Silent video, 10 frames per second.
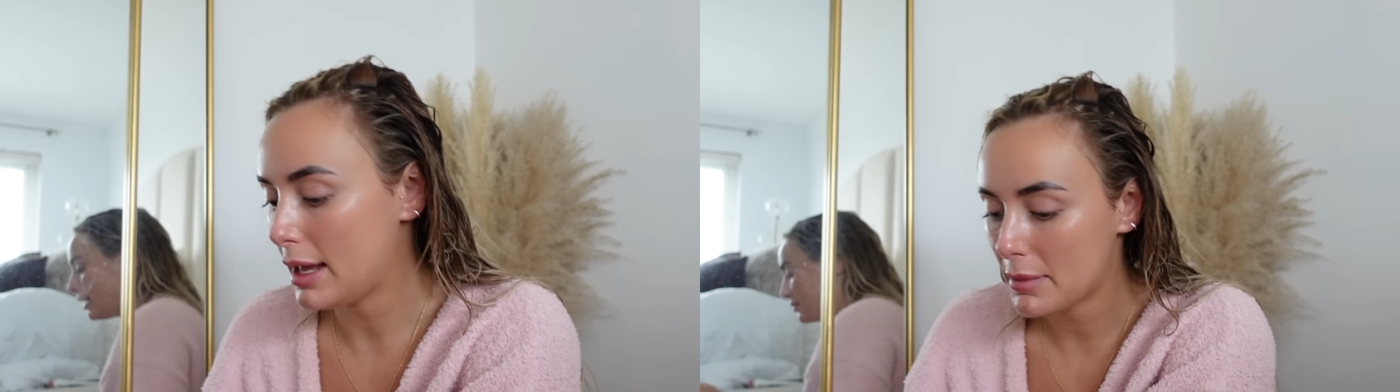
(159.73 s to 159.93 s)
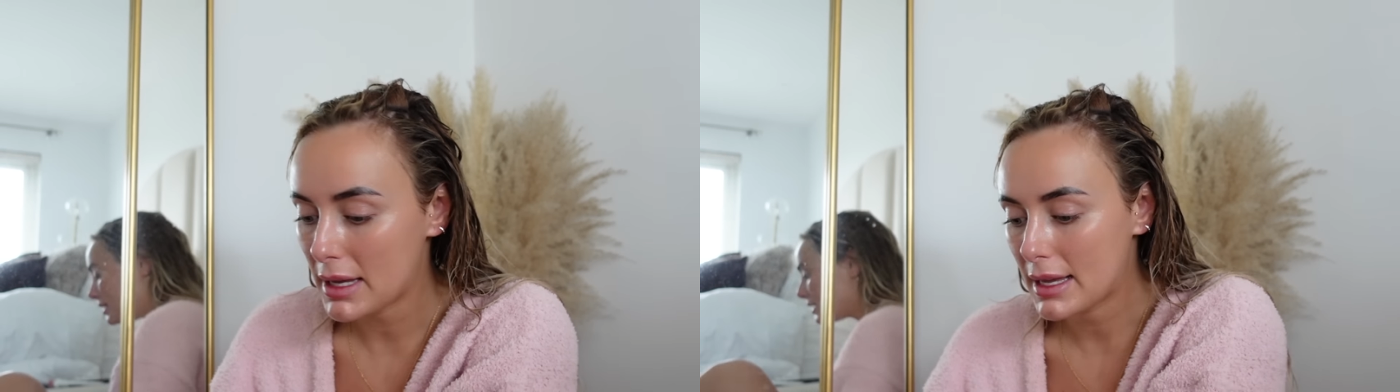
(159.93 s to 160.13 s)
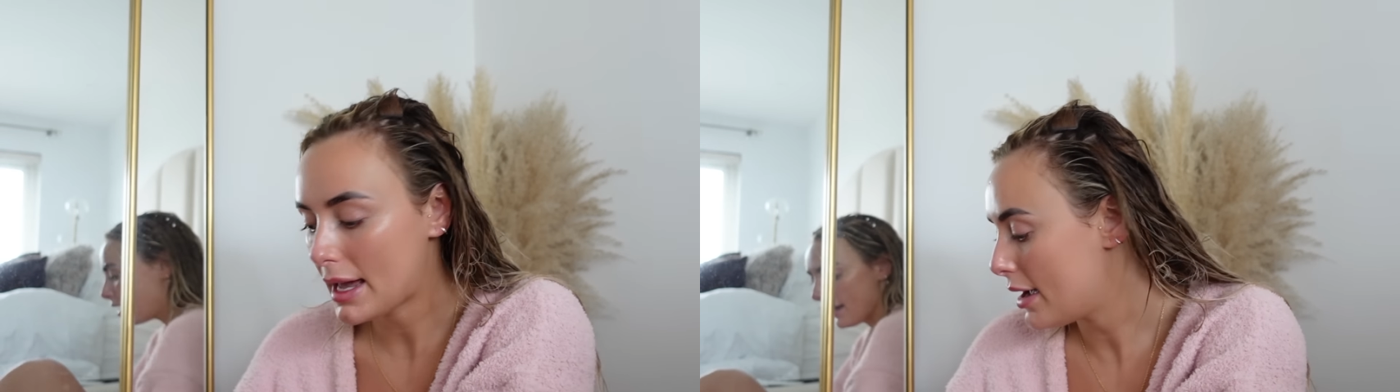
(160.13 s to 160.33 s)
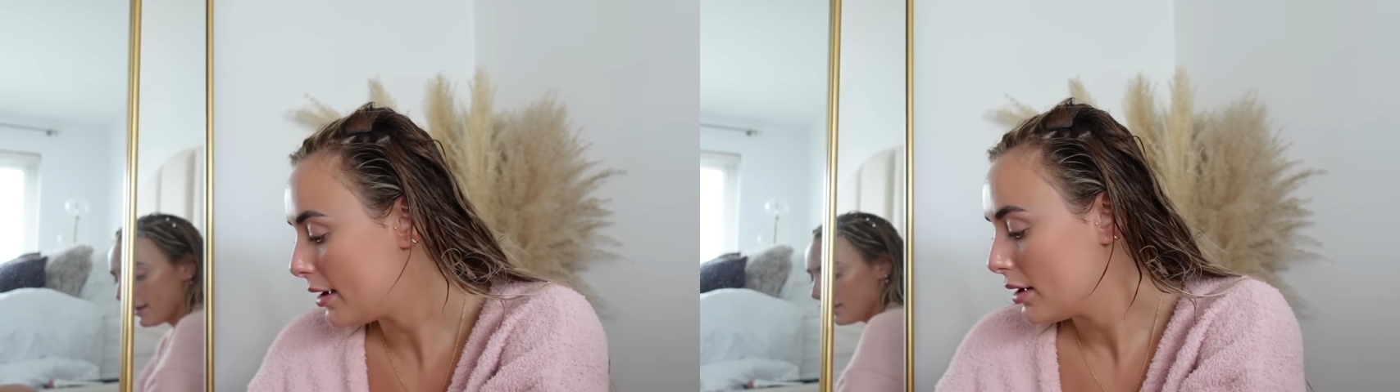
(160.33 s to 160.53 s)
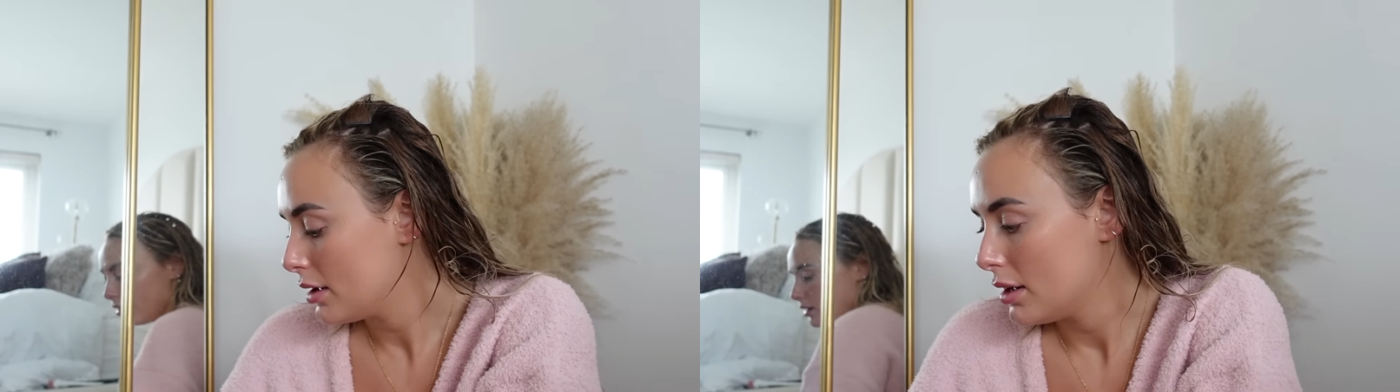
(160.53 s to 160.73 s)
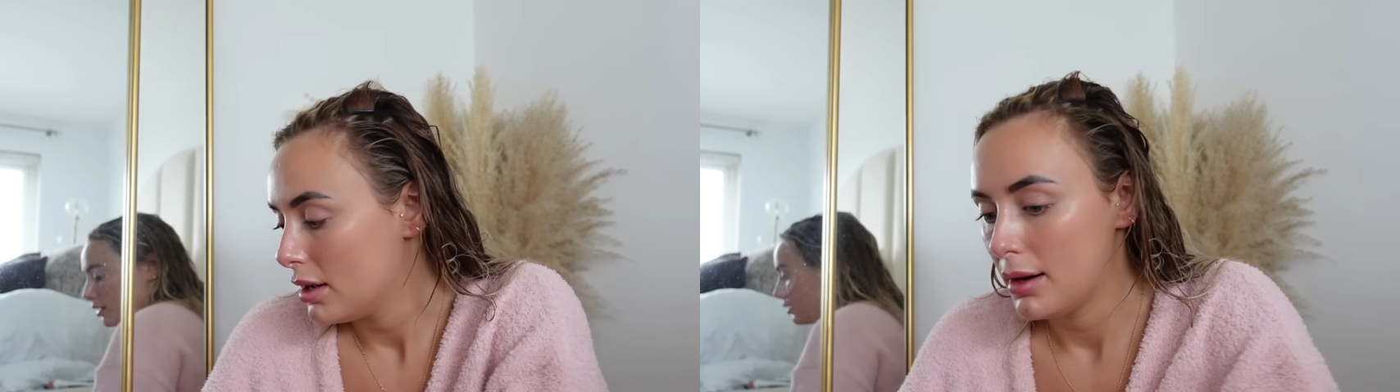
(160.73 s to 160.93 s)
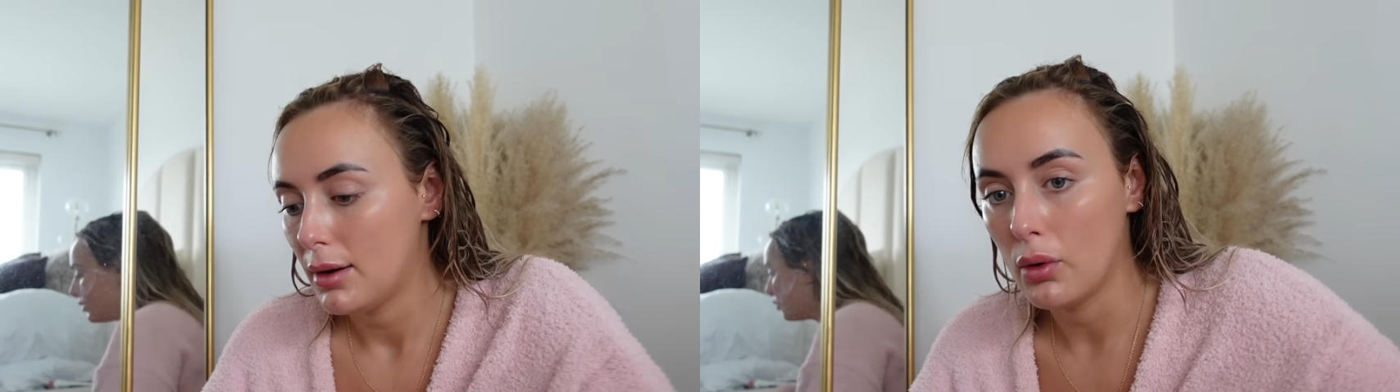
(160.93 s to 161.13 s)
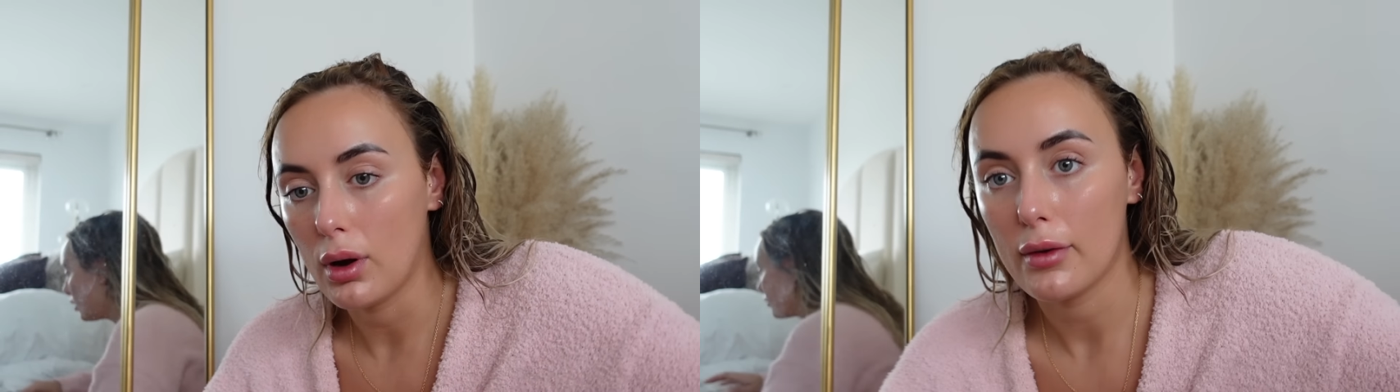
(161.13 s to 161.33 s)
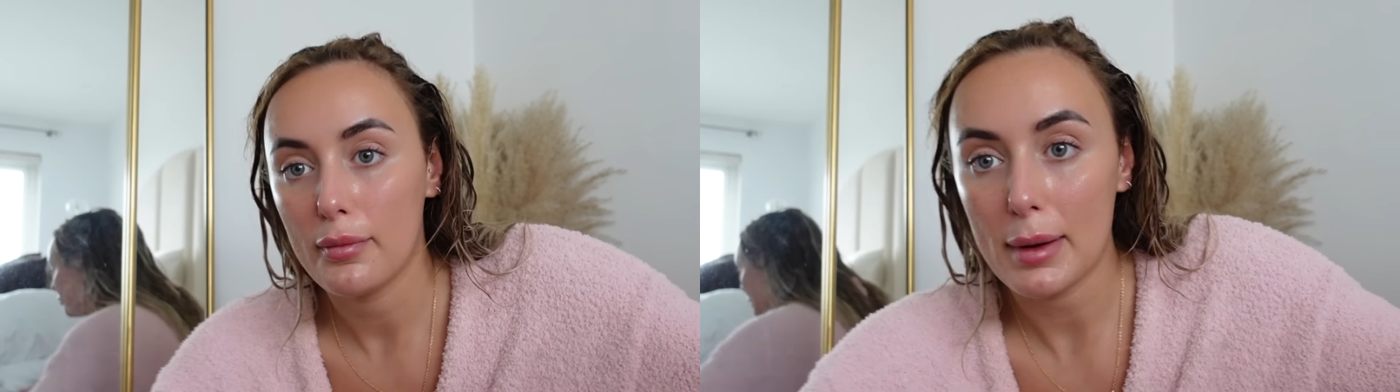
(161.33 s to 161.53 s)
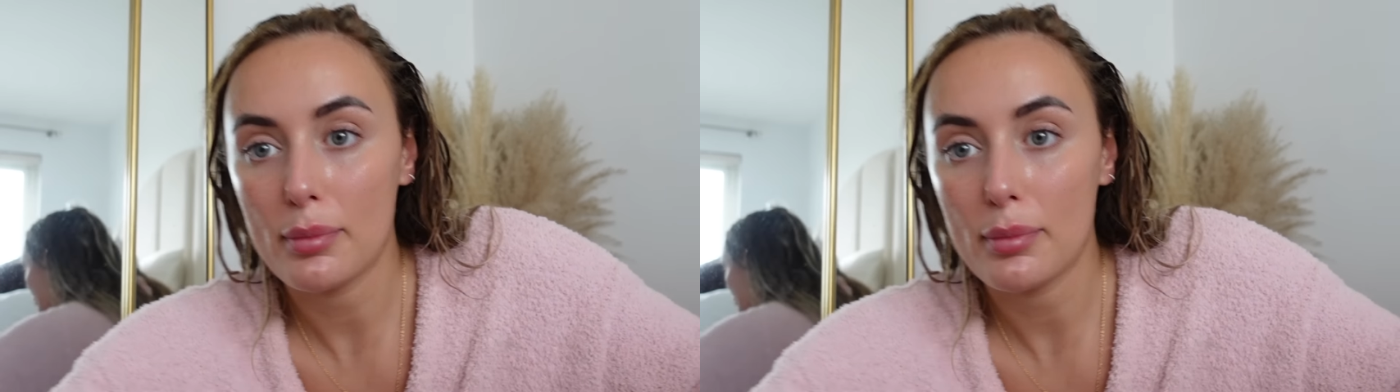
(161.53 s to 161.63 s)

let me get all of my